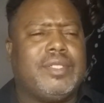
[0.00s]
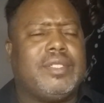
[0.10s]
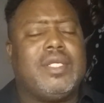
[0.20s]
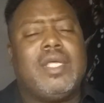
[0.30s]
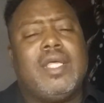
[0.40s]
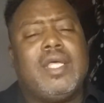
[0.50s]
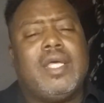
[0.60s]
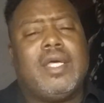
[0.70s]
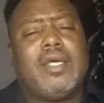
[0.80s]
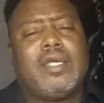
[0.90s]

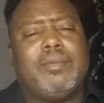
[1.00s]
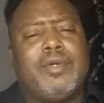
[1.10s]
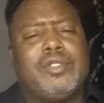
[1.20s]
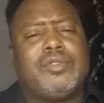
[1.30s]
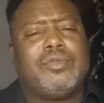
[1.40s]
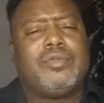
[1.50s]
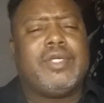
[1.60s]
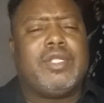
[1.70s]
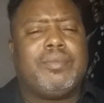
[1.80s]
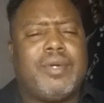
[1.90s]
and commercial
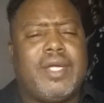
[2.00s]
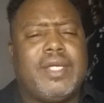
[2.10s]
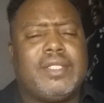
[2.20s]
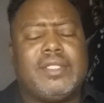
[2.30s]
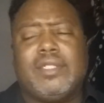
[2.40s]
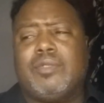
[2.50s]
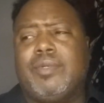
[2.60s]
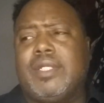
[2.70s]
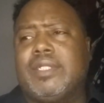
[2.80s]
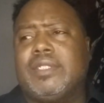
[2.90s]
enterprise, as
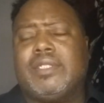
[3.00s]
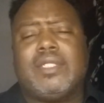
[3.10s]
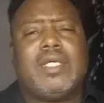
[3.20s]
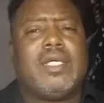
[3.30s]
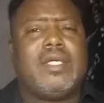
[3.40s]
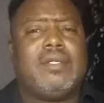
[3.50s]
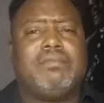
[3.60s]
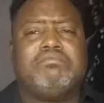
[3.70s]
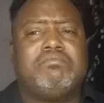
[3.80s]
well as a